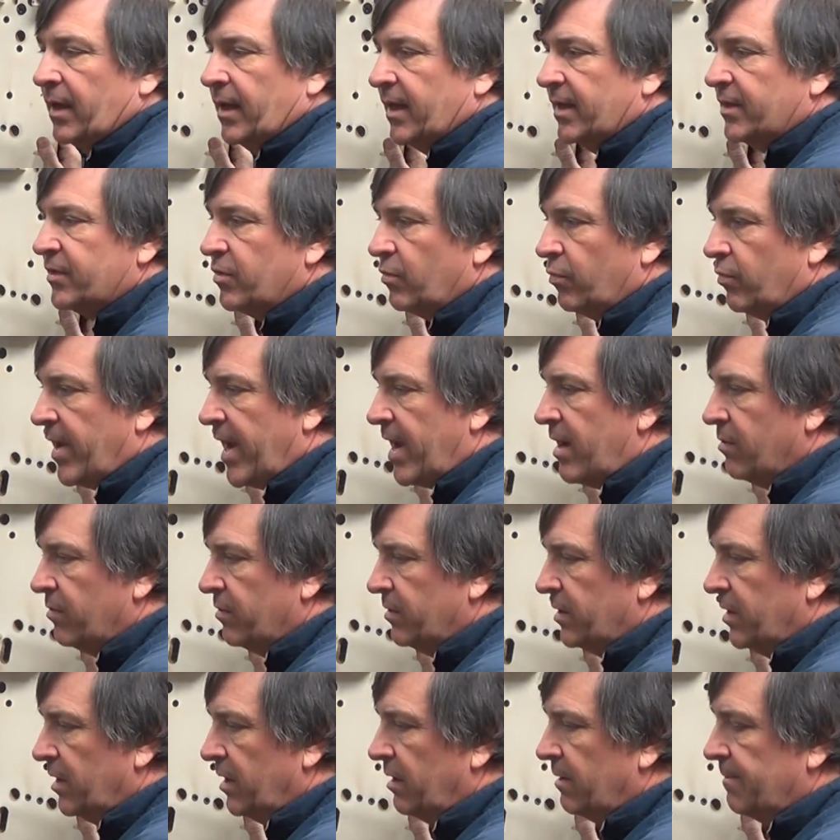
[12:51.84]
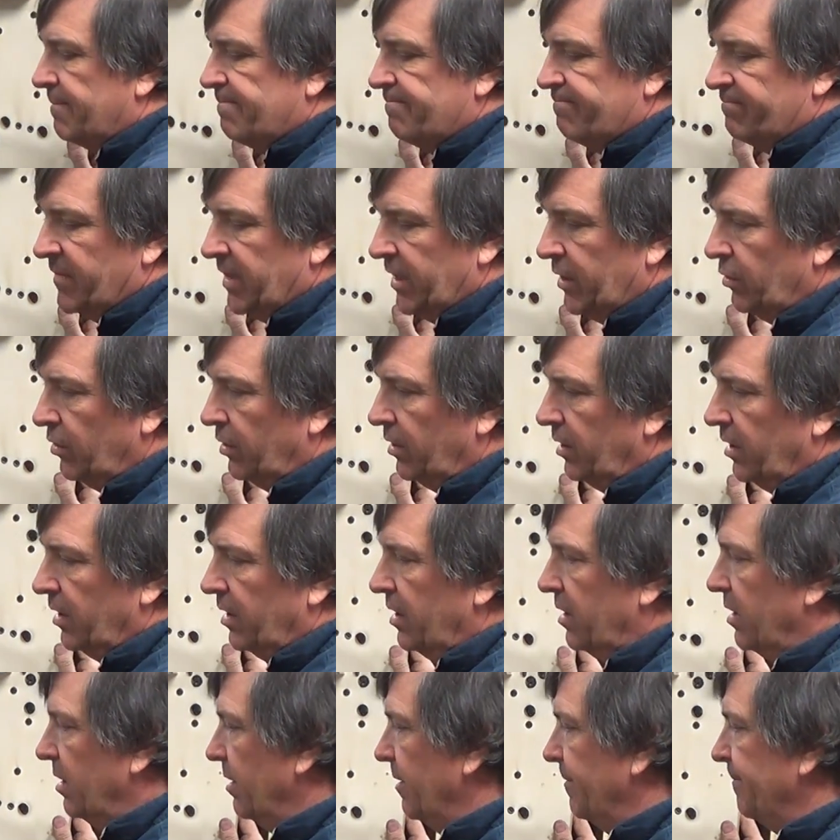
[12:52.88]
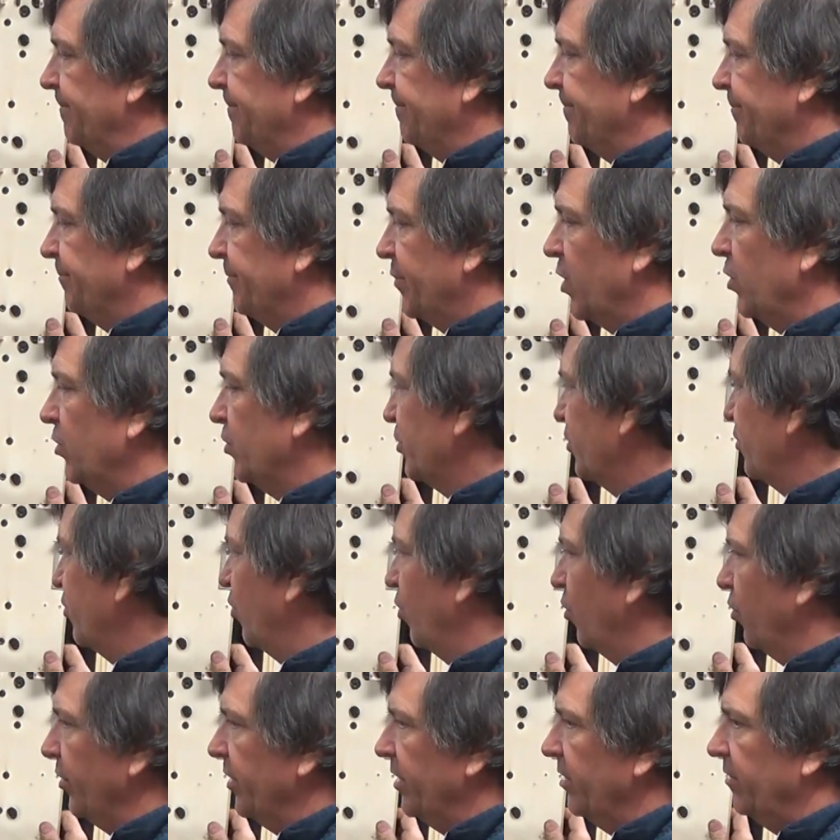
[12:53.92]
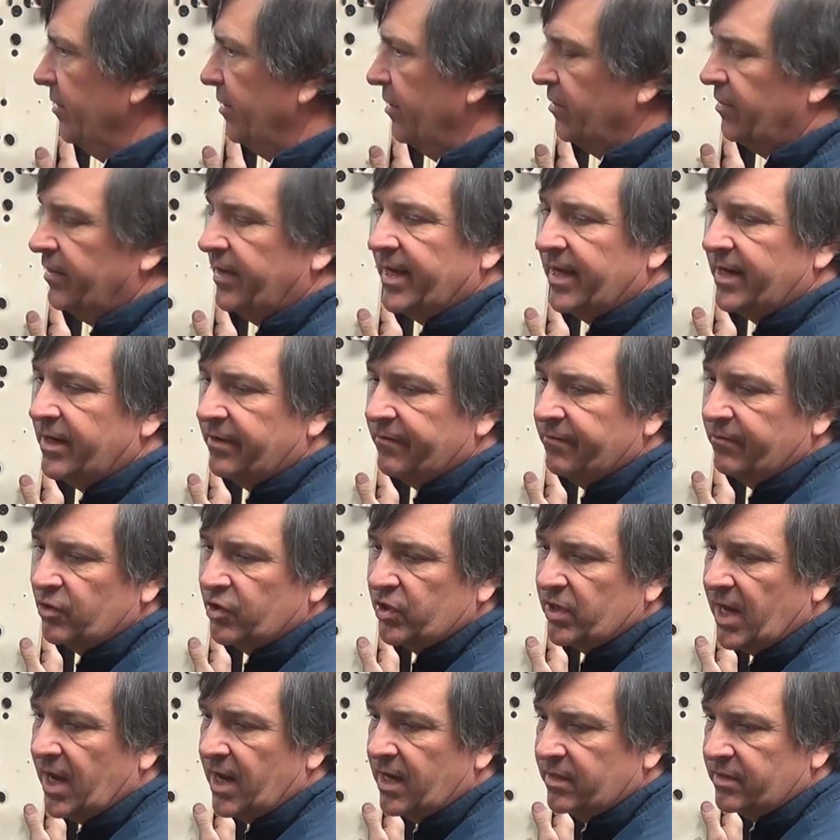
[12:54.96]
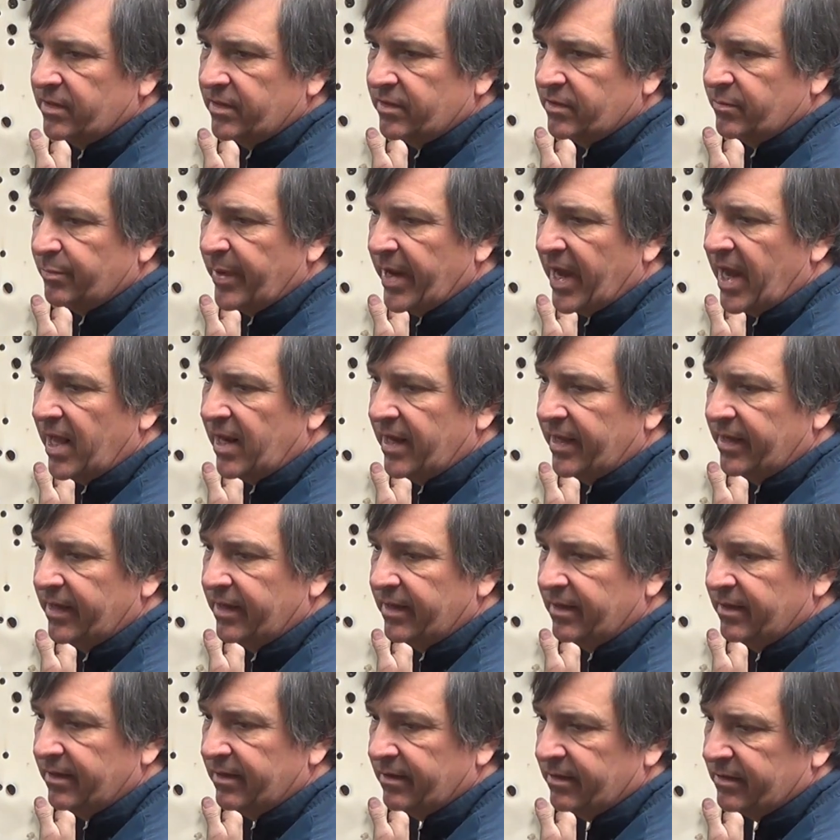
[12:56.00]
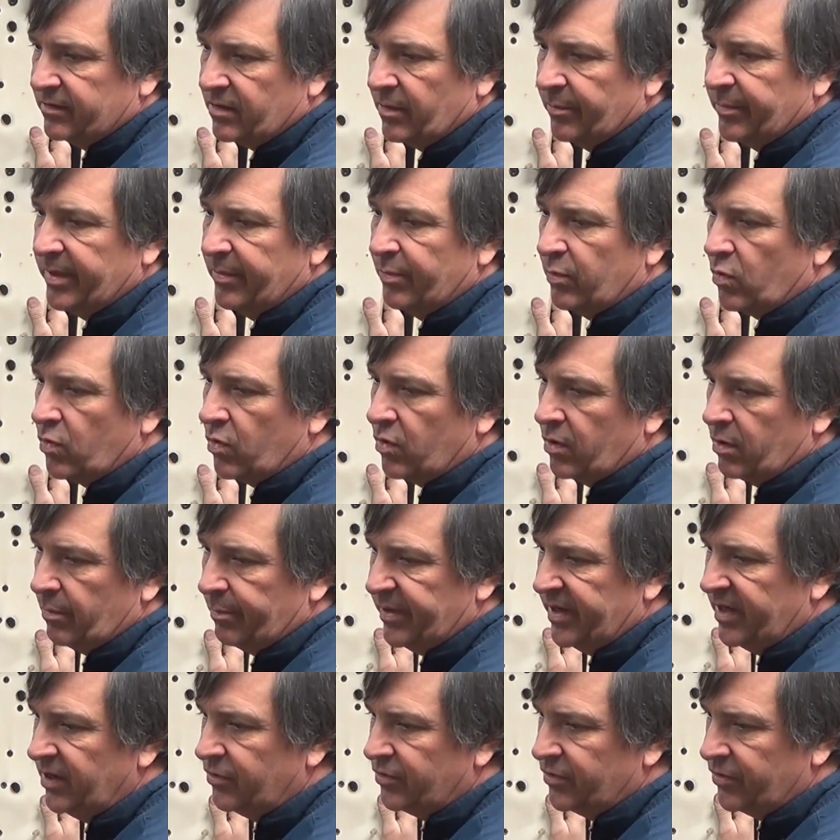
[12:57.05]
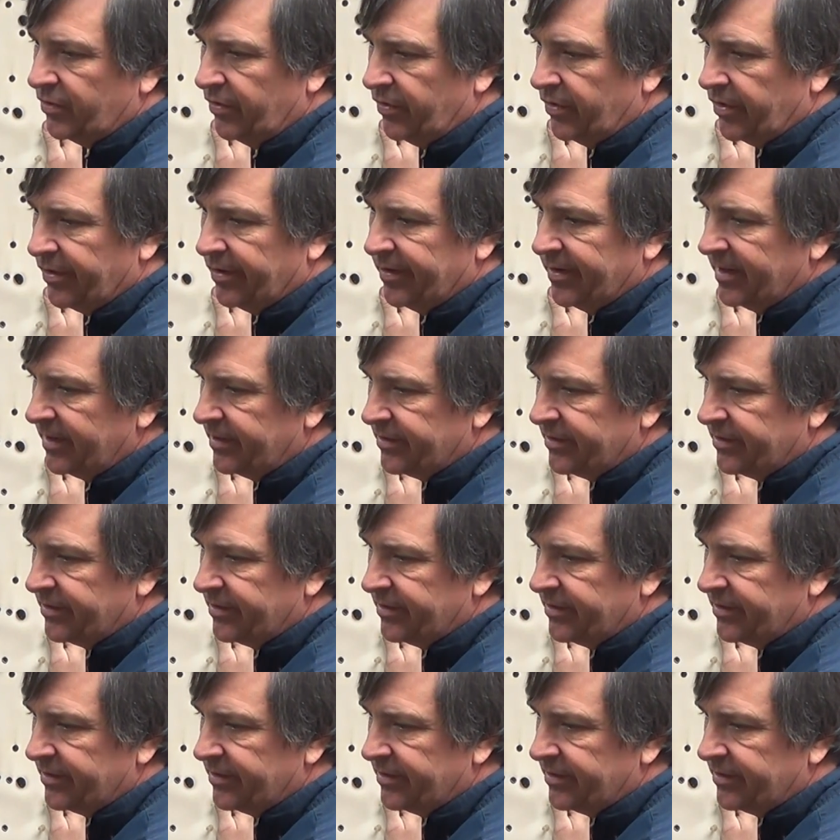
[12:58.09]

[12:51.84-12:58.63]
It's a round little post tool. You can get different sizes, bally. Some people call it a pea shooter.